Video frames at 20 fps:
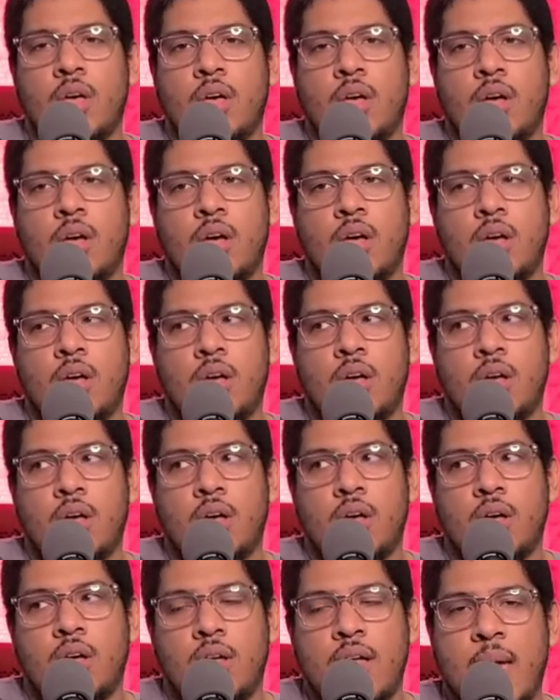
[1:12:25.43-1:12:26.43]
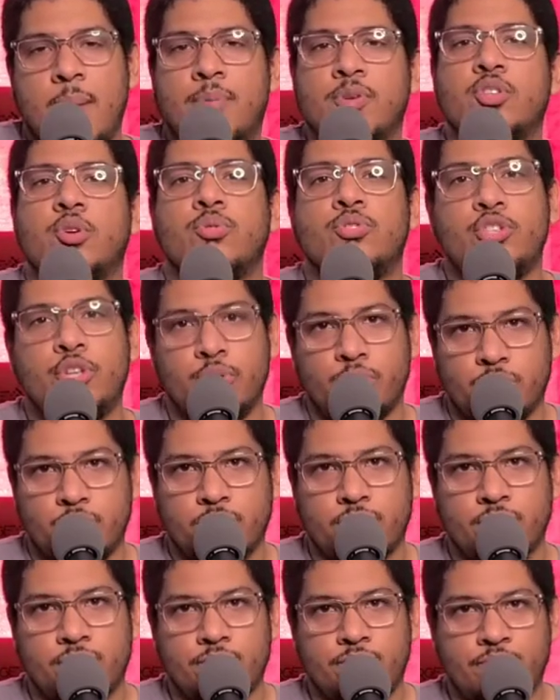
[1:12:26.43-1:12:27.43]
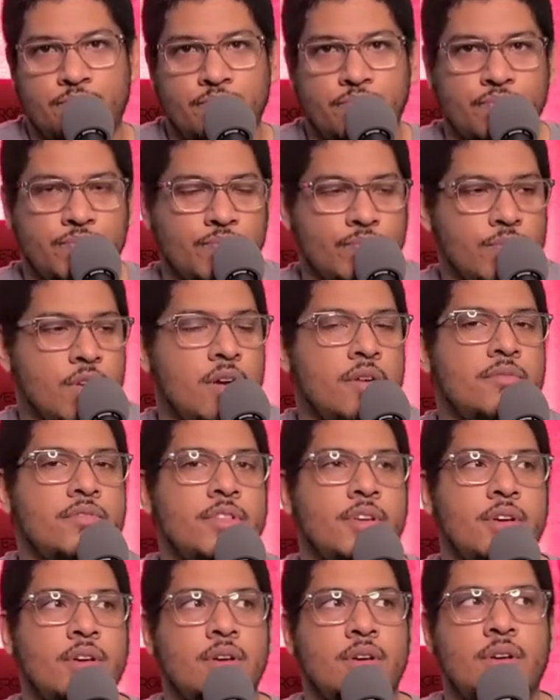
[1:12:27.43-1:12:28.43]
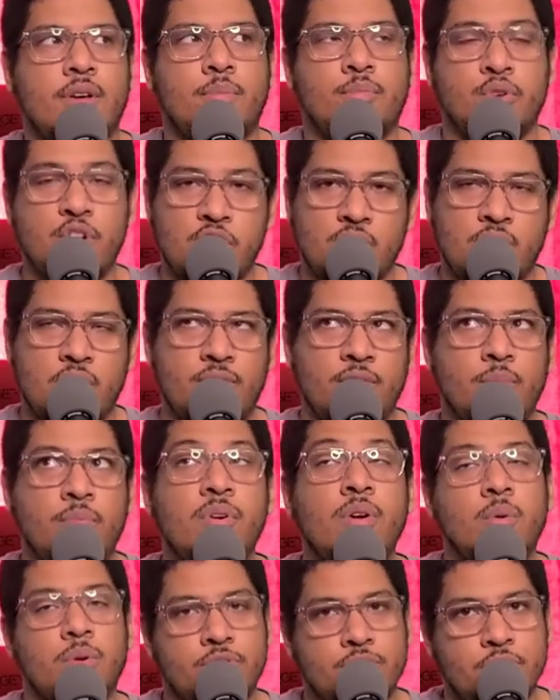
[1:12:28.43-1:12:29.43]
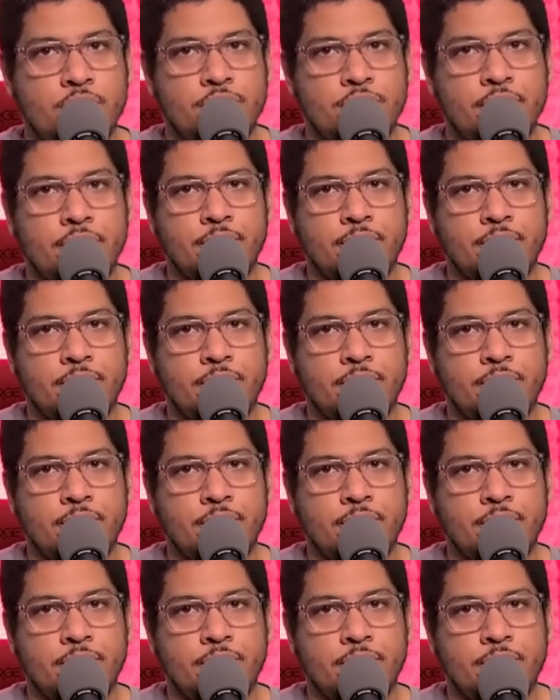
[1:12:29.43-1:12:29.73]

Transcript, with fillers: uh, episode two. Of the pre of the prequel trilogy,